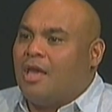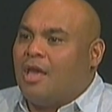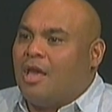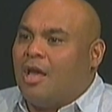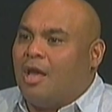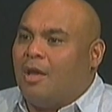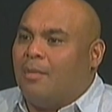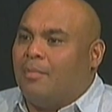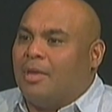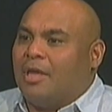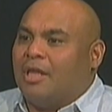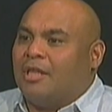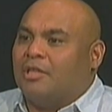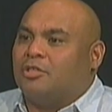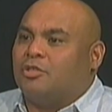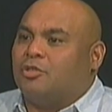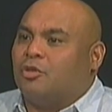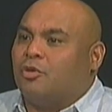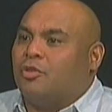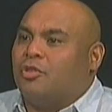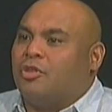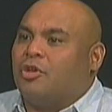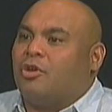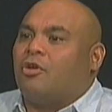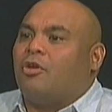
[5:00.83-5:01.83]
And
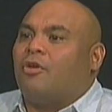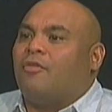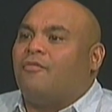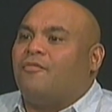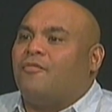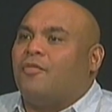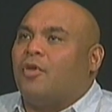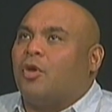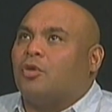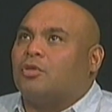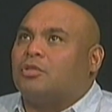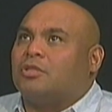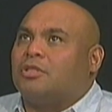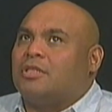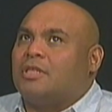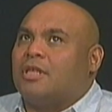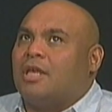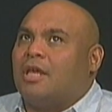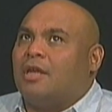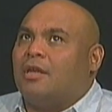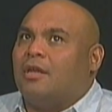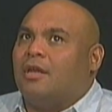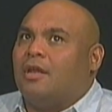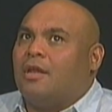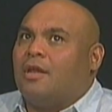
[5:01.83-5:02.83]
so there are folks
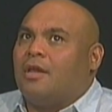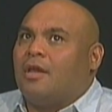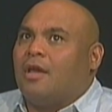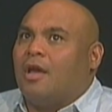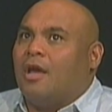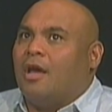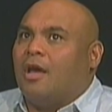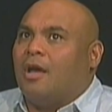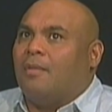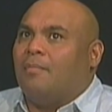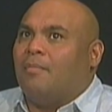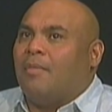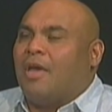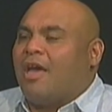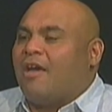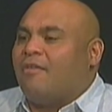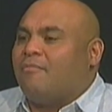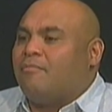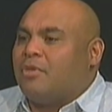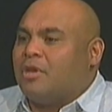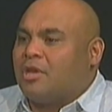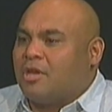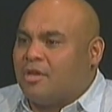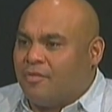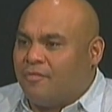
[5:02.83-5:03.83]
that have
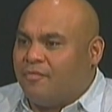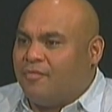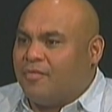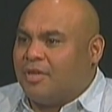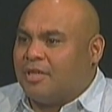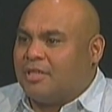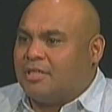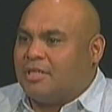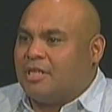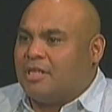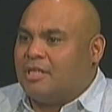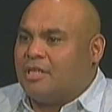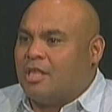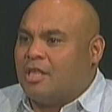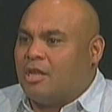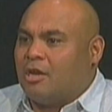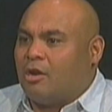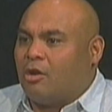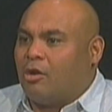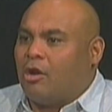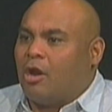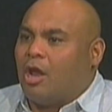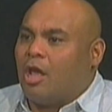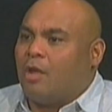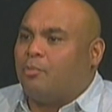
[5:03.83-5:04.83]
been convicted
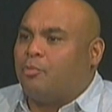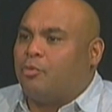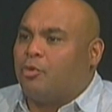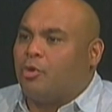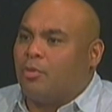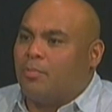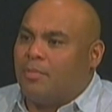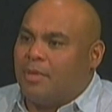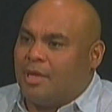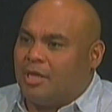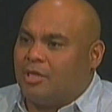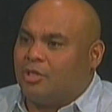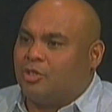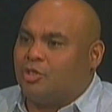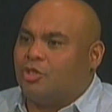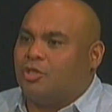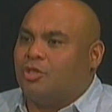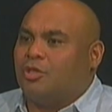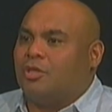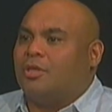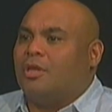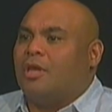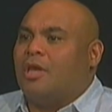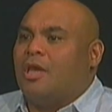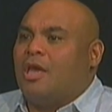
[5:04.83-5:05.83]
are on
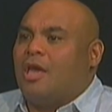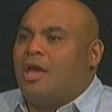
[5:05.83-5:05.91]
probation